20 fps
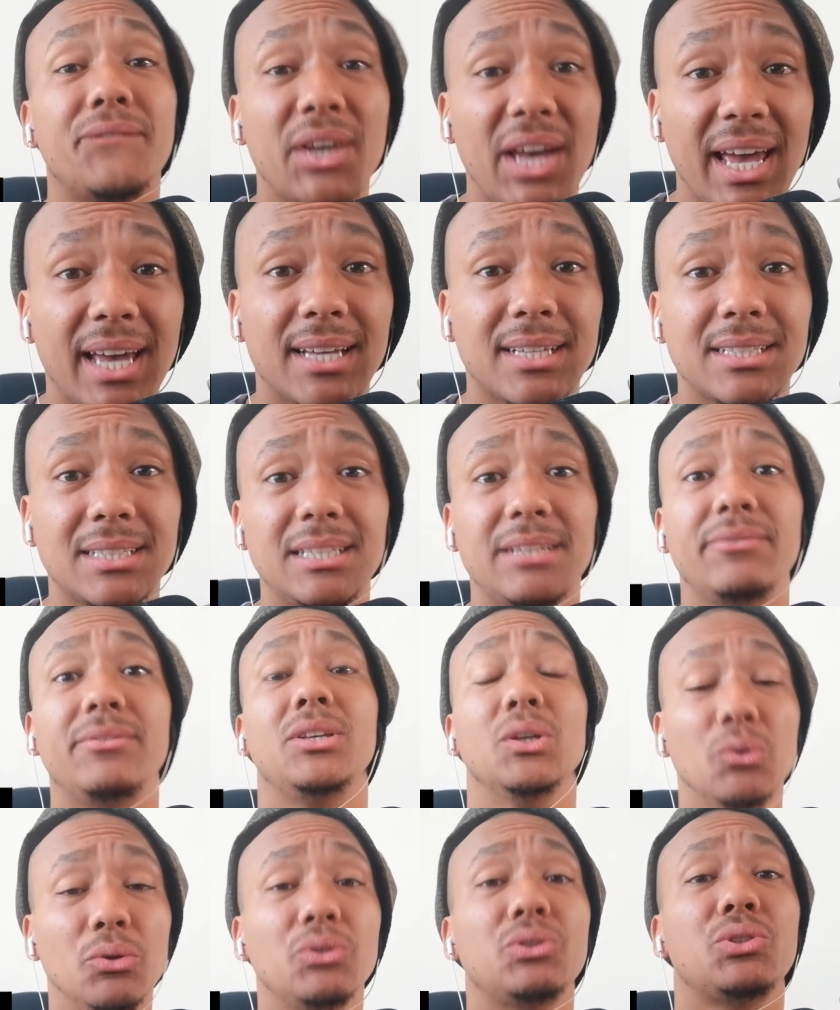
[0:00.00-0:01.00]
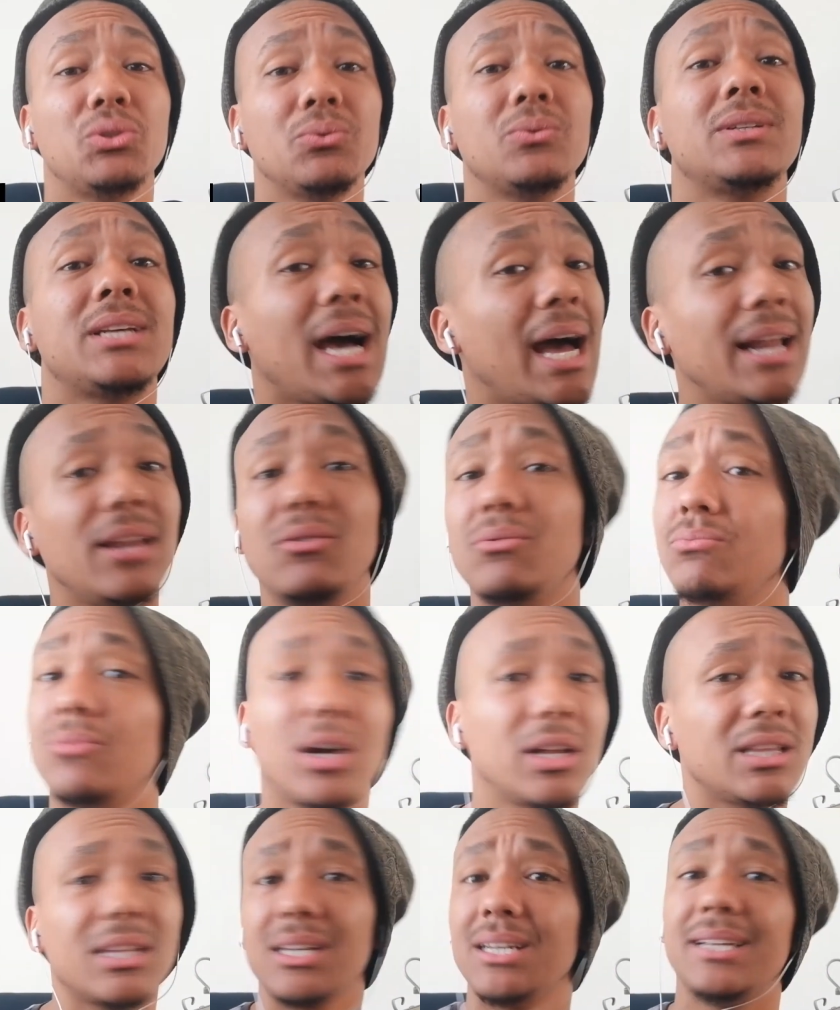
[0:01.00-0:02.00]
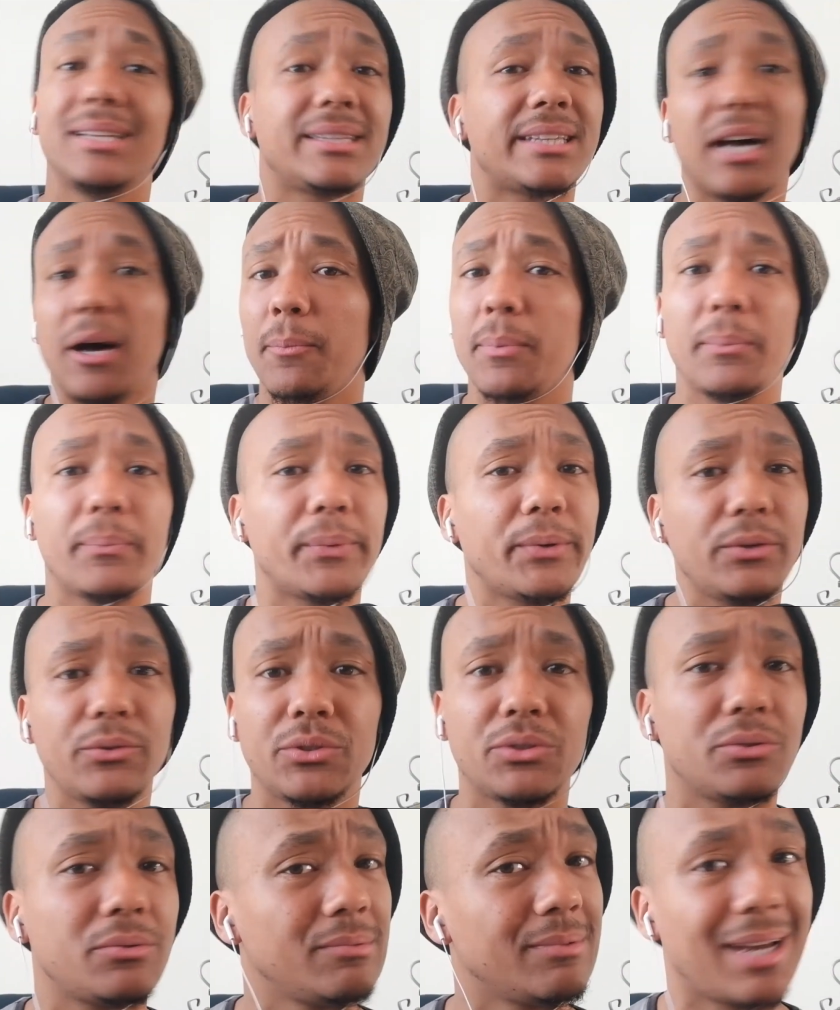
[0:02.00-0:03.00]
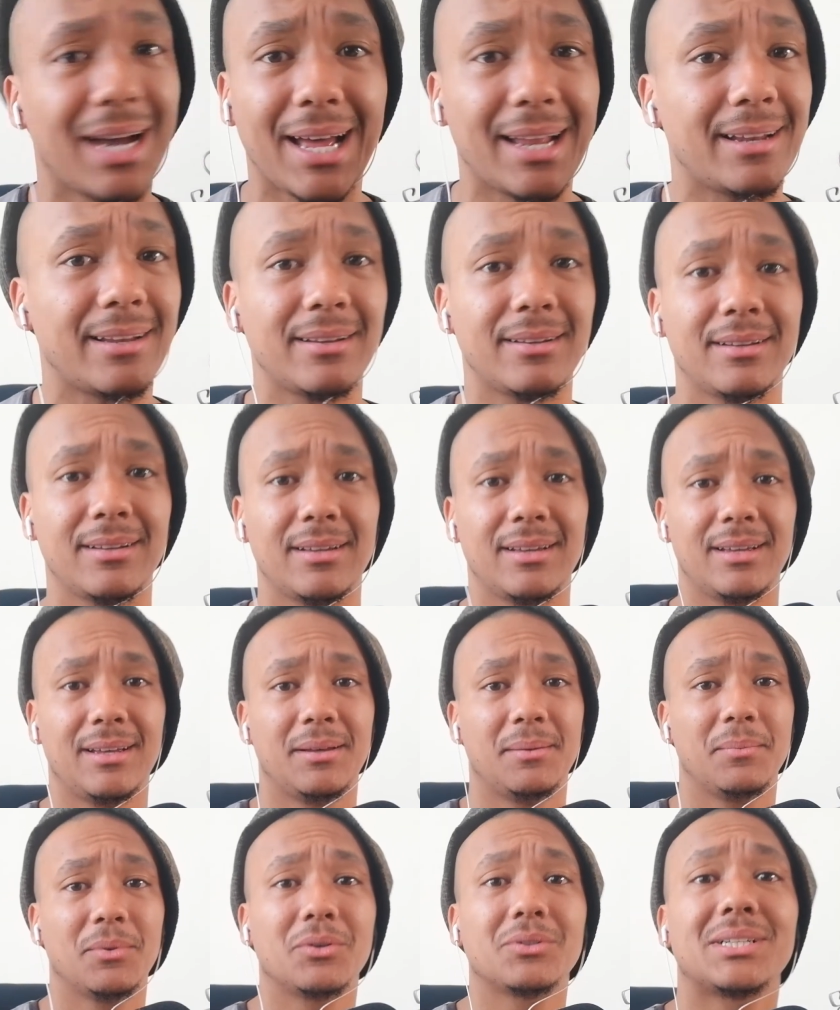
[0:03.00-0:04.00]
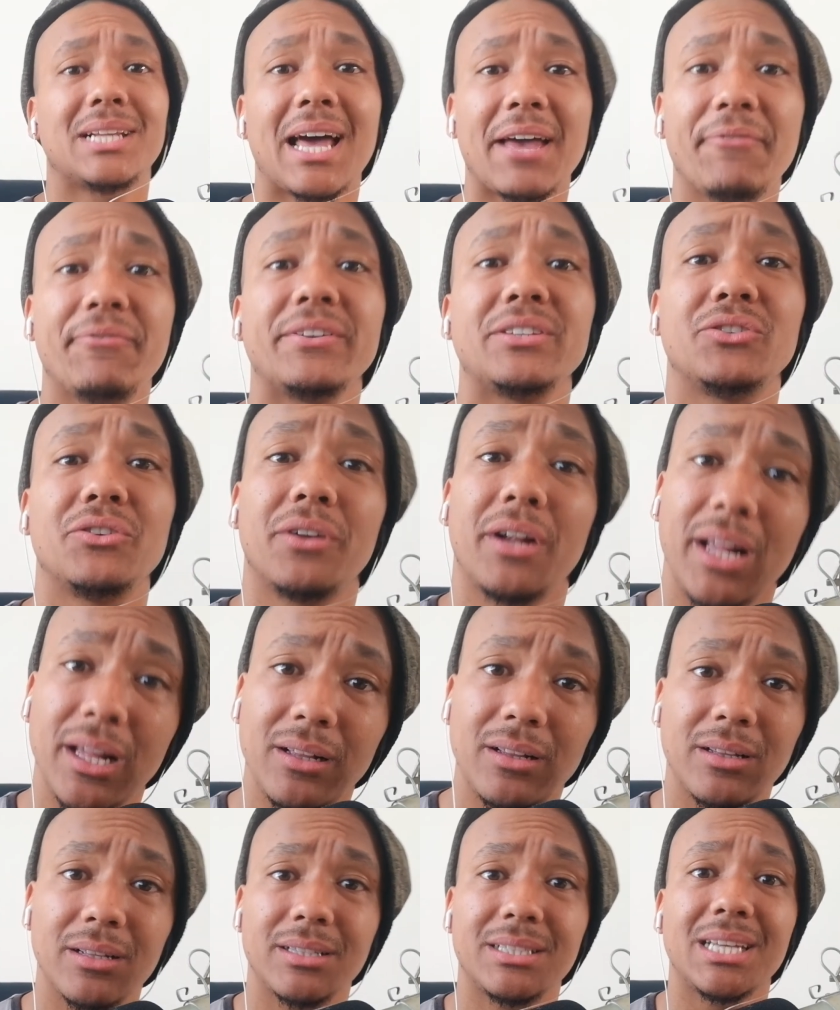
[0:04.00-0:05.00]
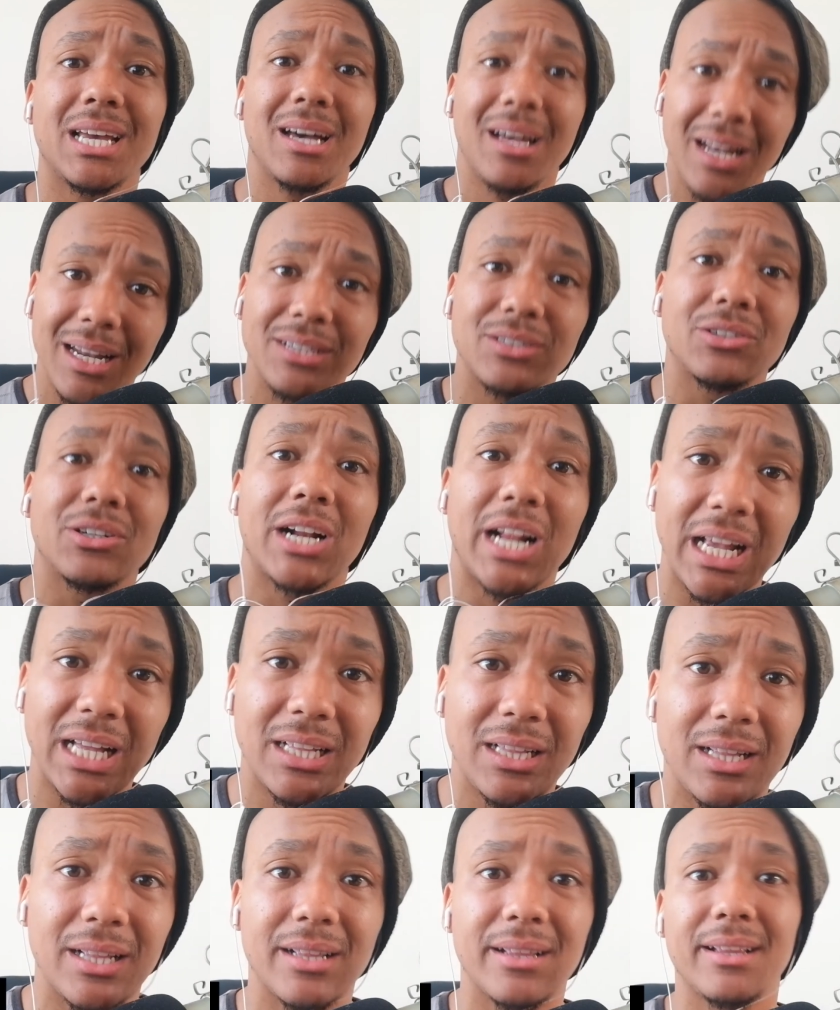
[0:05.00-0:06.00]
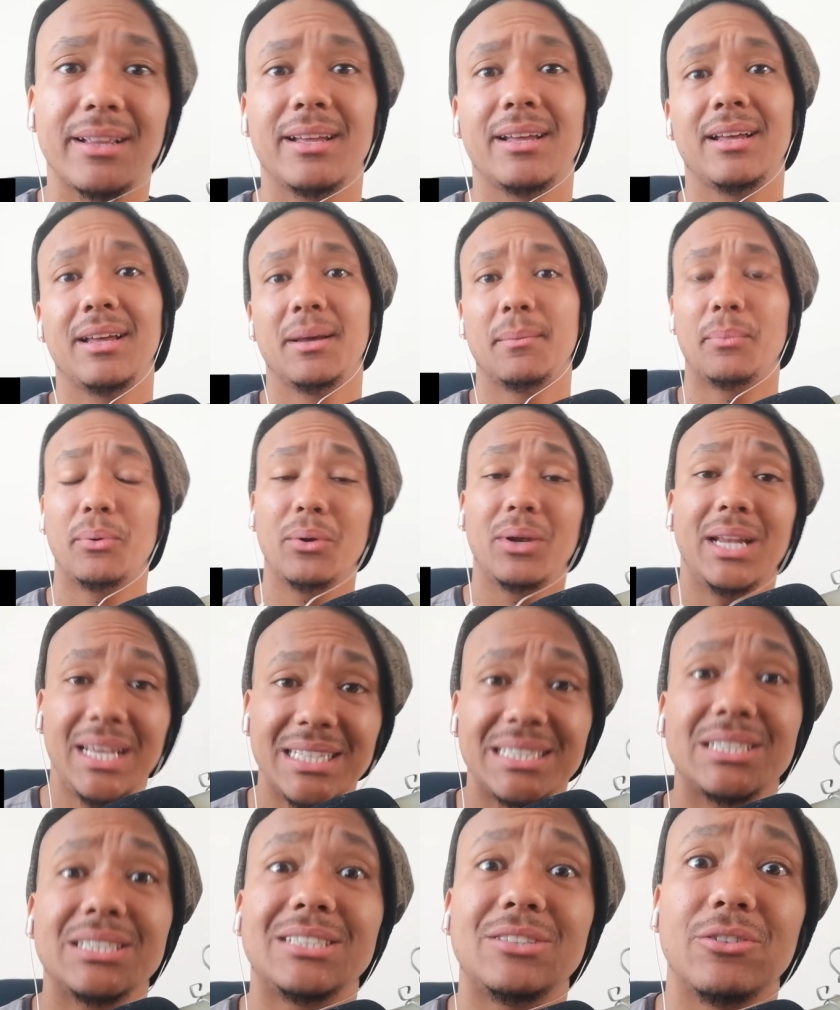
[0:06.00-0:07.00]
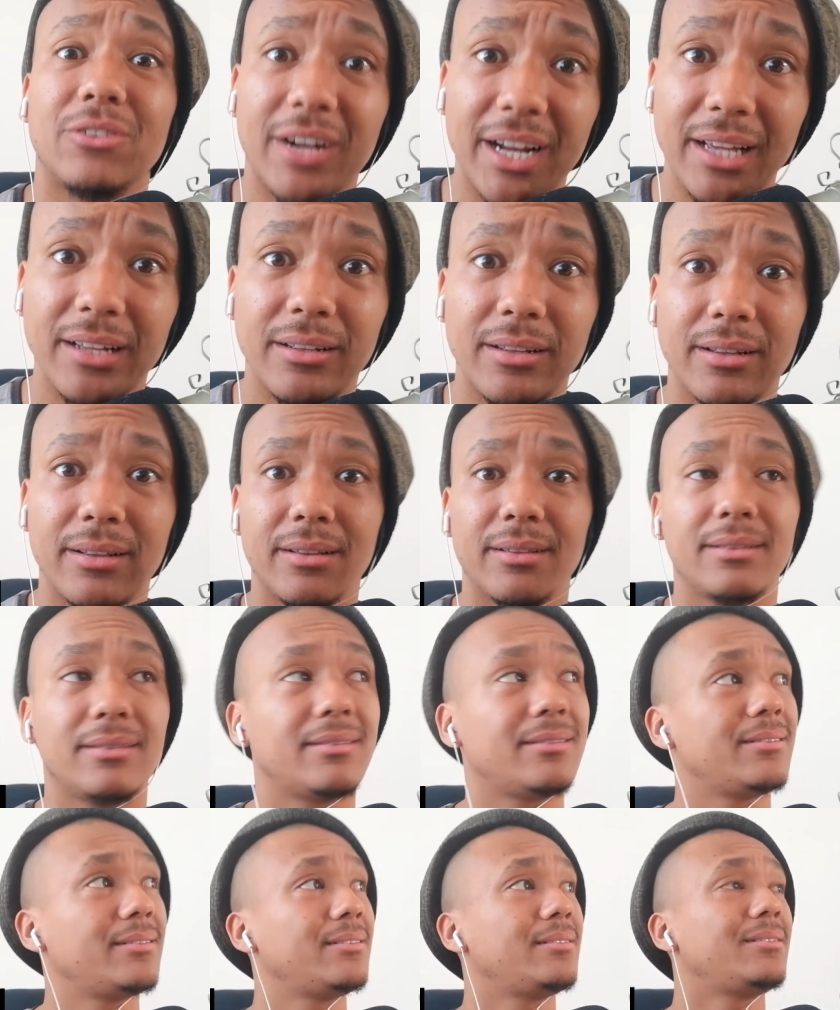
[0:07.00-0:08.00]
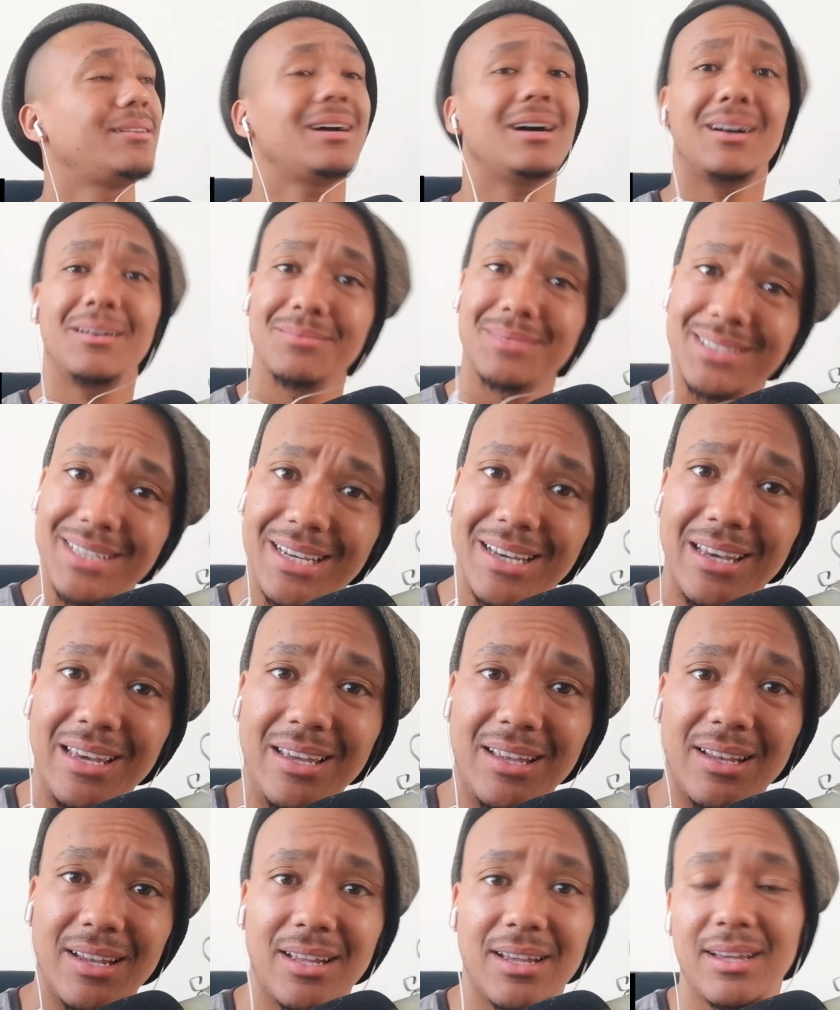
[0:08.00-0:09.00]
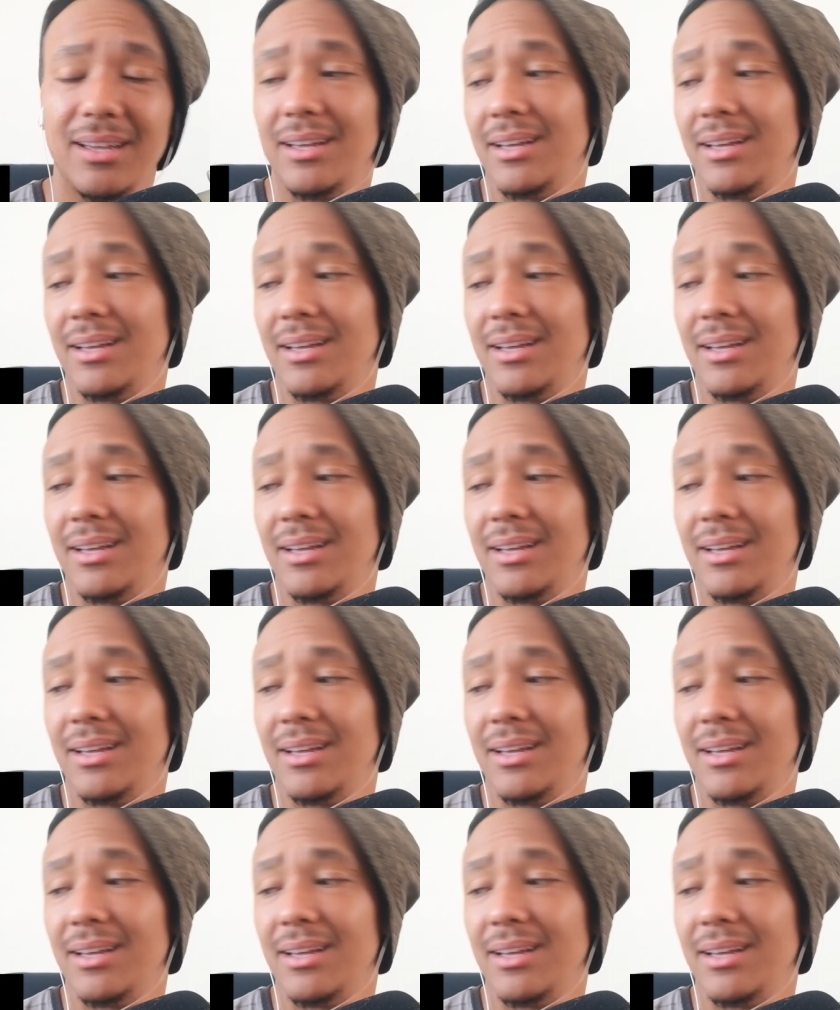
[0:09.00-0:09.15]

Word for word: Facts. If you shoot gun, you're not gonna tell people you shoot gun. Because life is real. Jail is real. Police is real. You know what I'm saying?